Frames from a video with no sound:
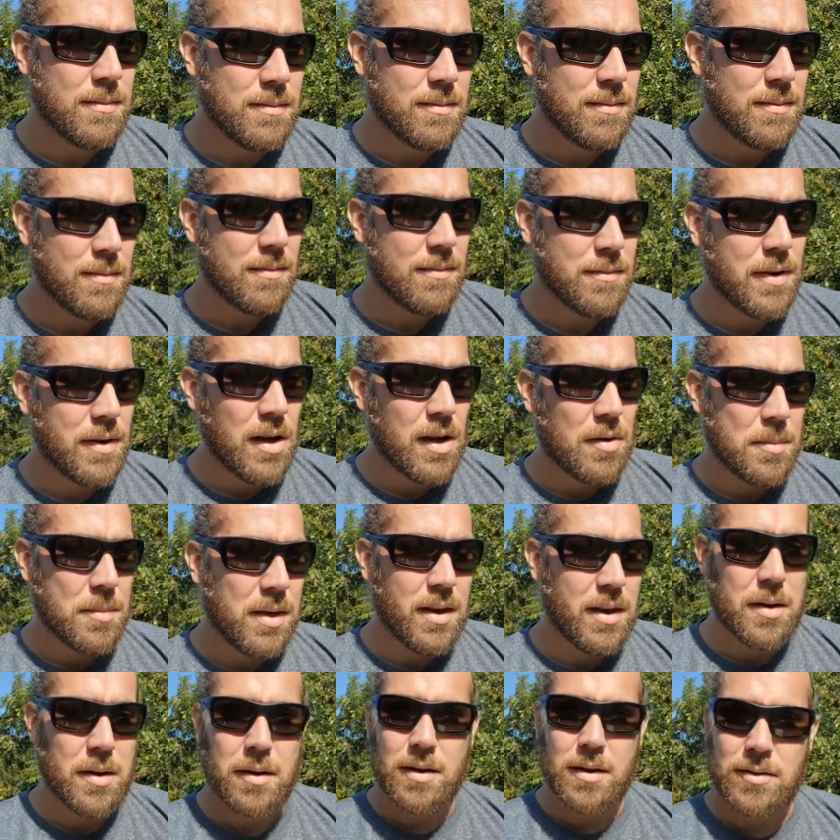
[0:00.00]
follow me
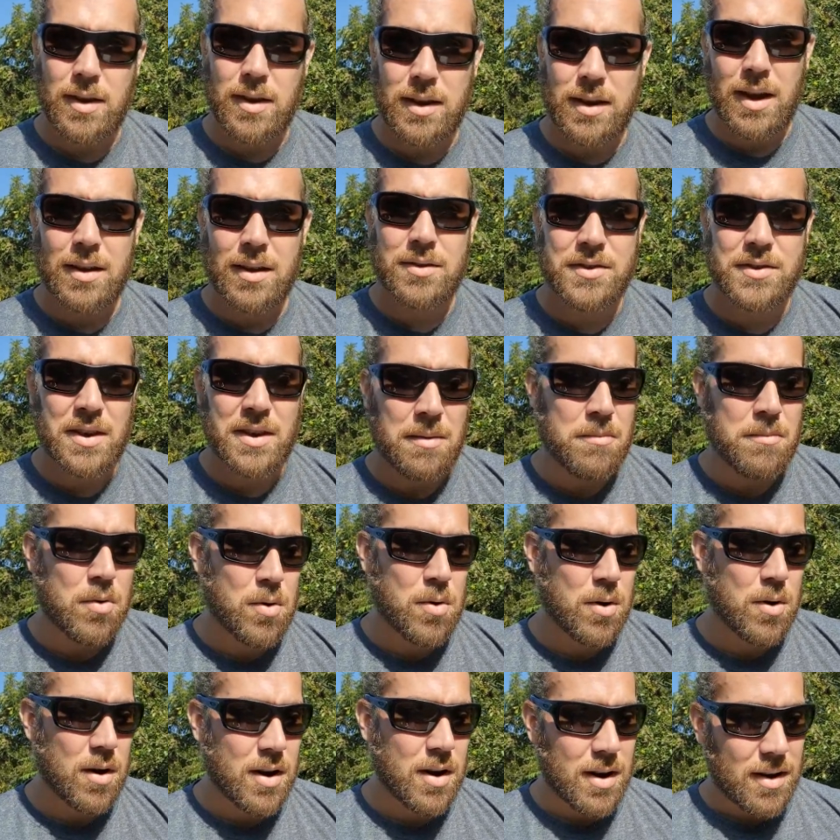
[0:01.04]
there, because I can say
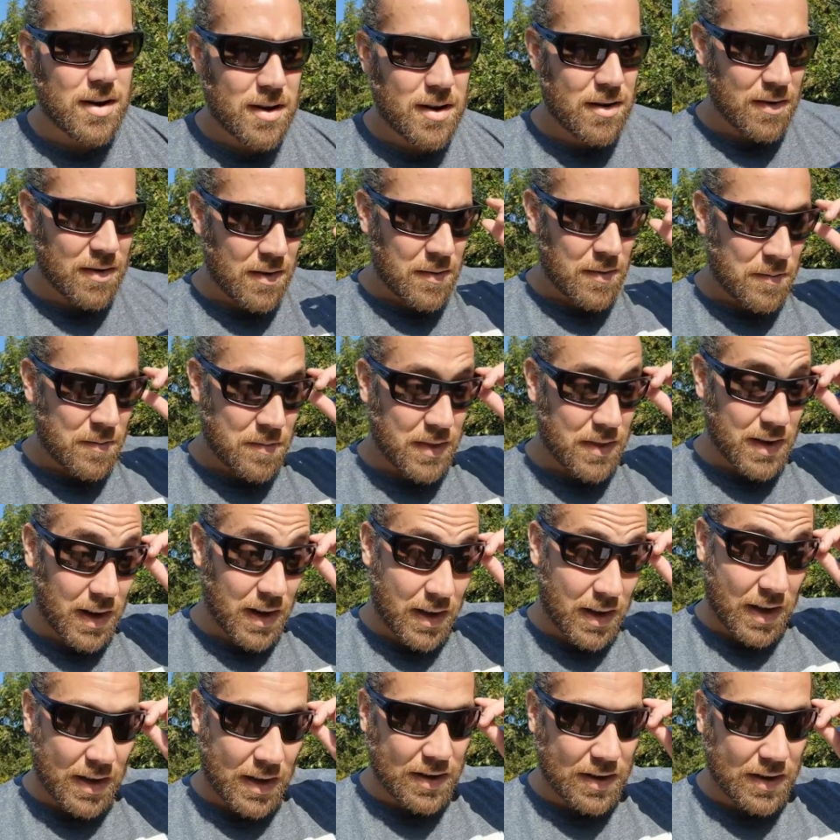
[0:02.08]
more than I
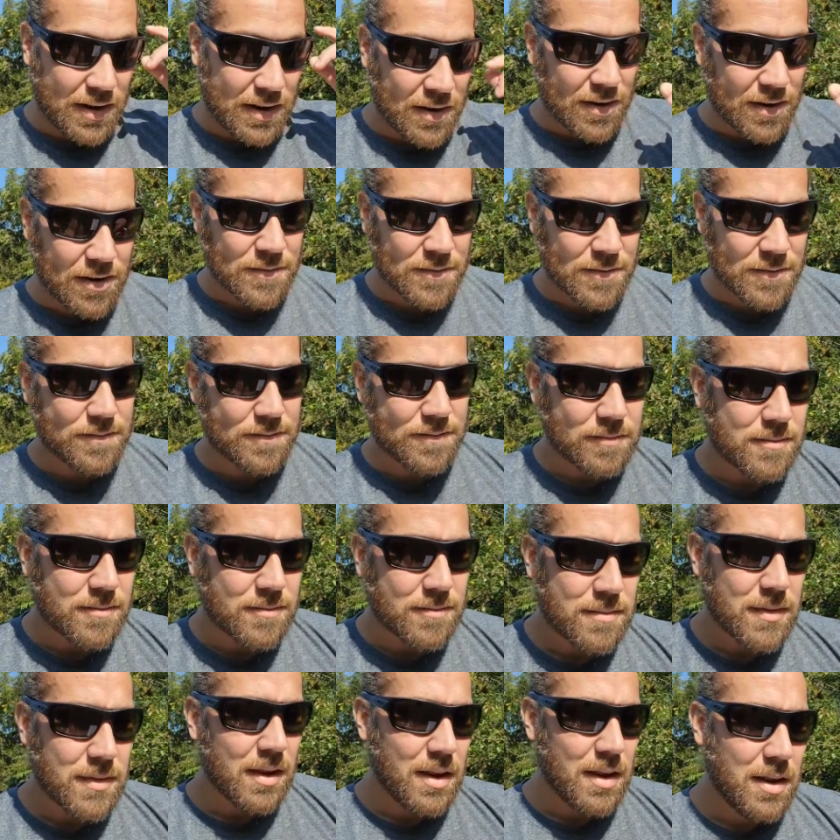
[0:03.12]
can here.
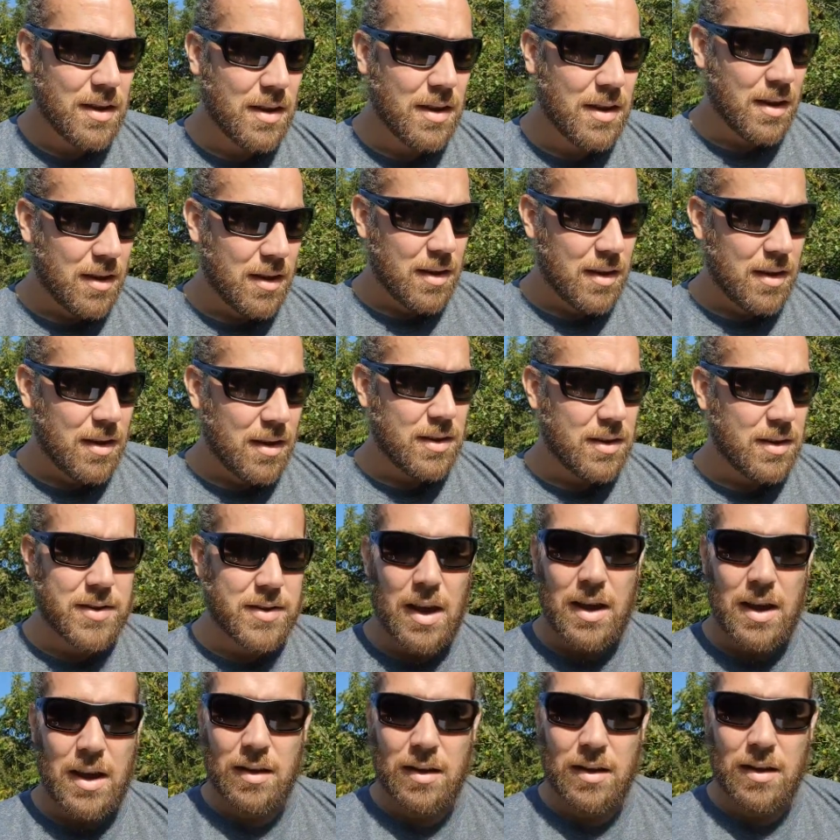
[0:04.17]
It's at
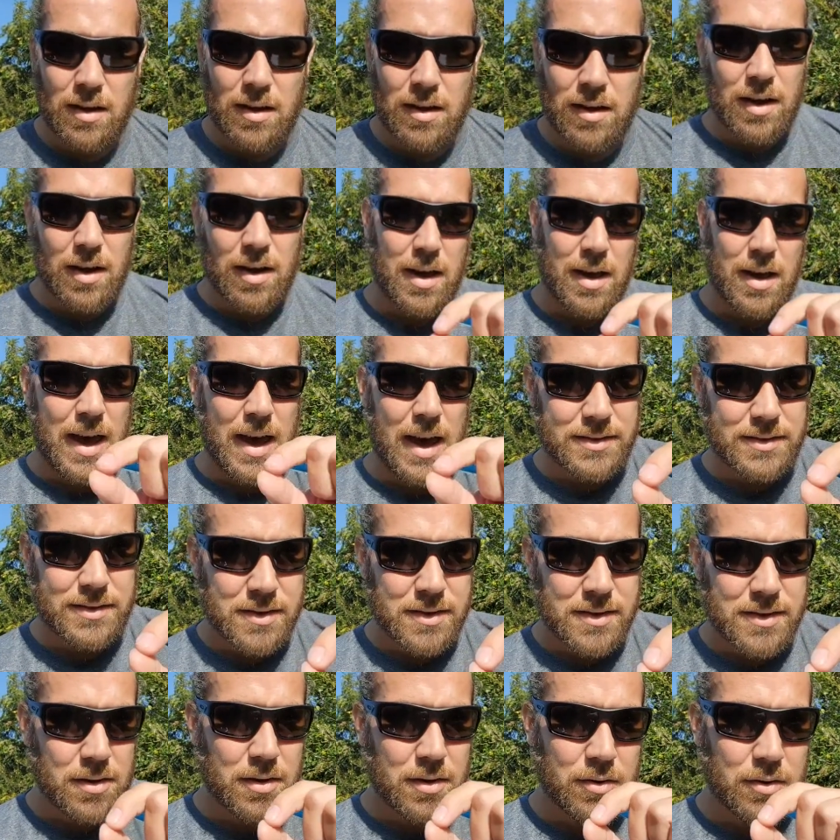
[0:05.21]

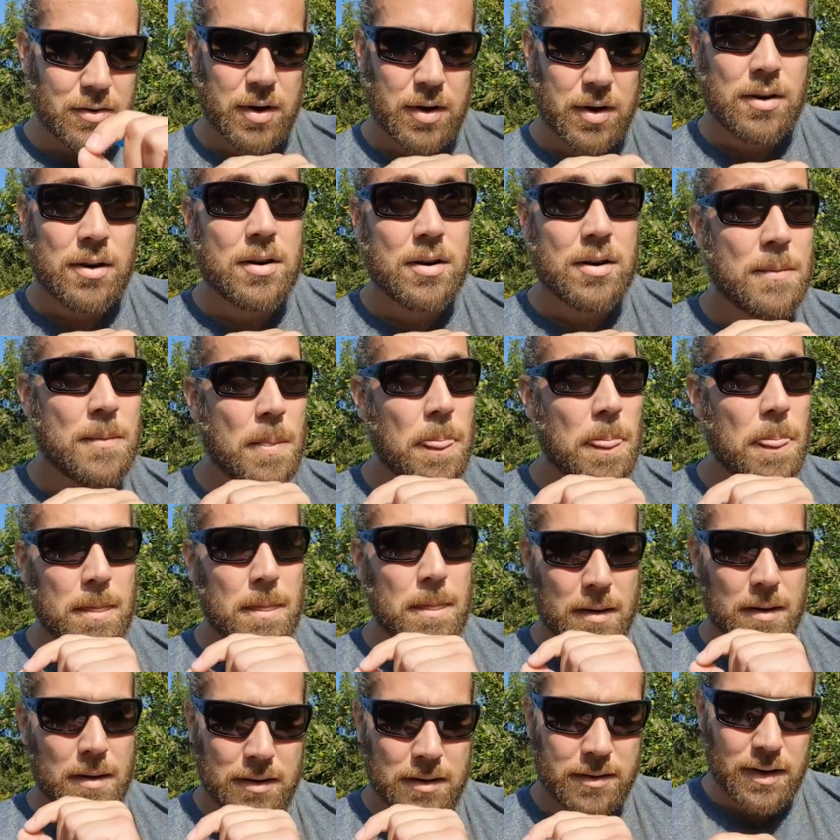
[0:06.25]
real
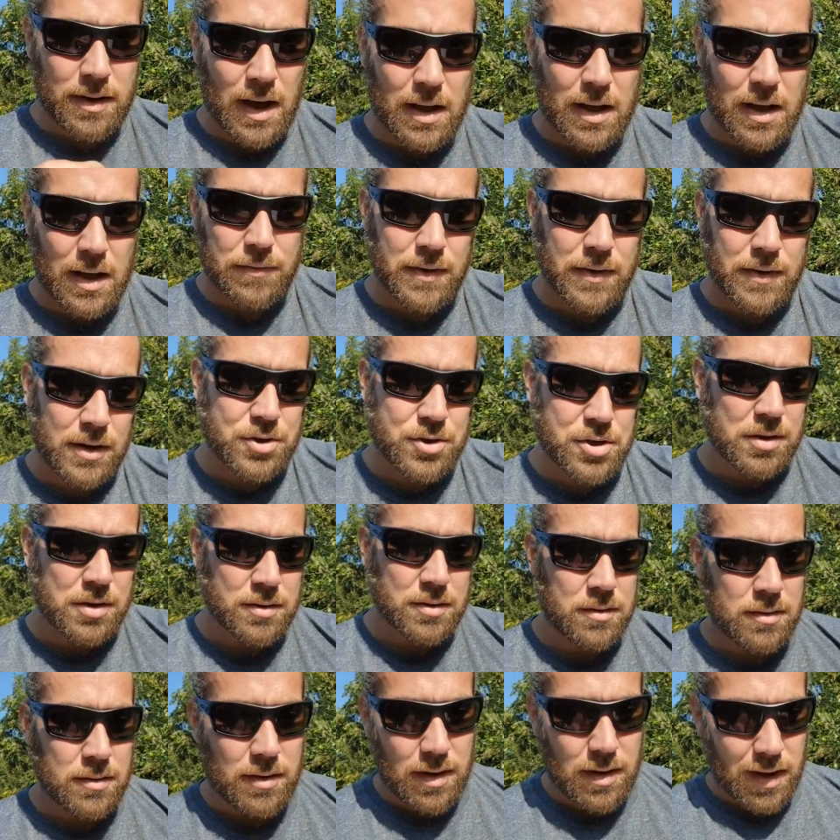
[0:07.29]
not fiction,
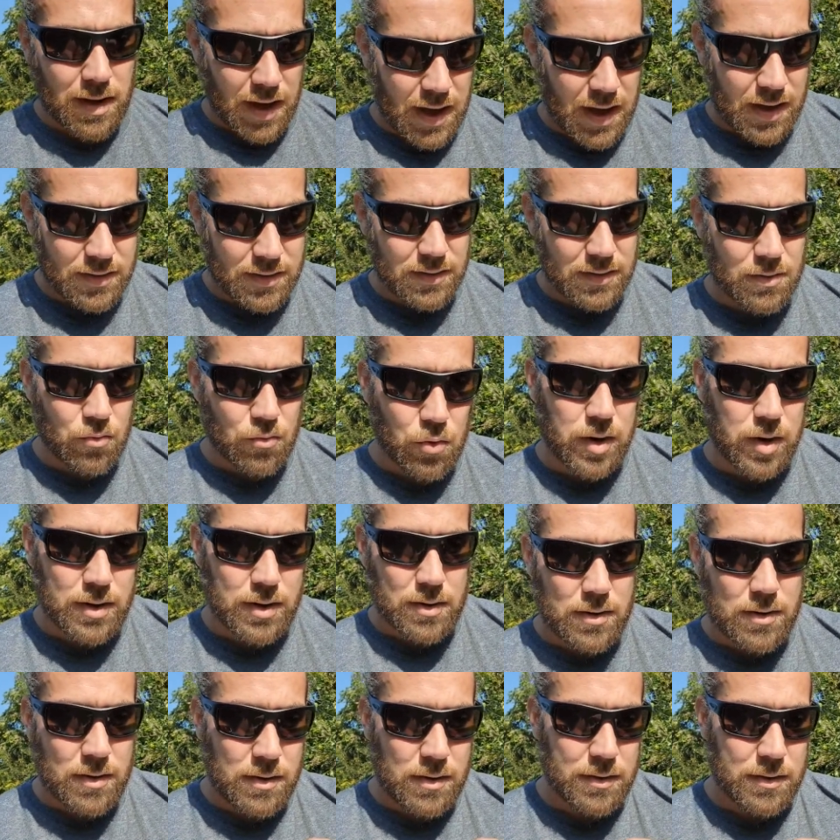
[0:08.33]
at
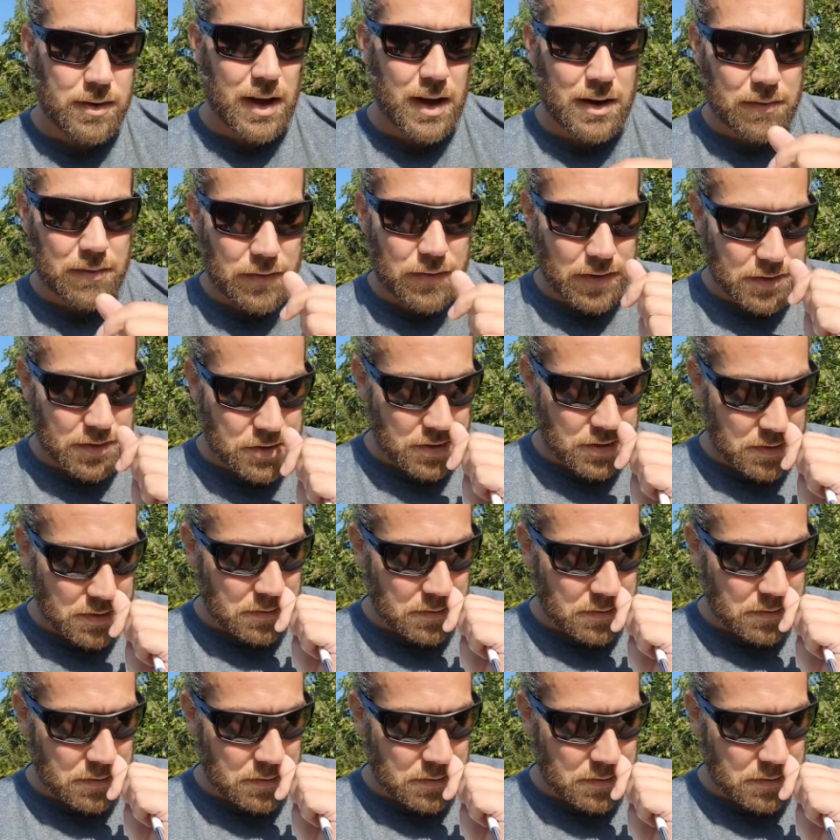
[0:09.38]
real not fiction.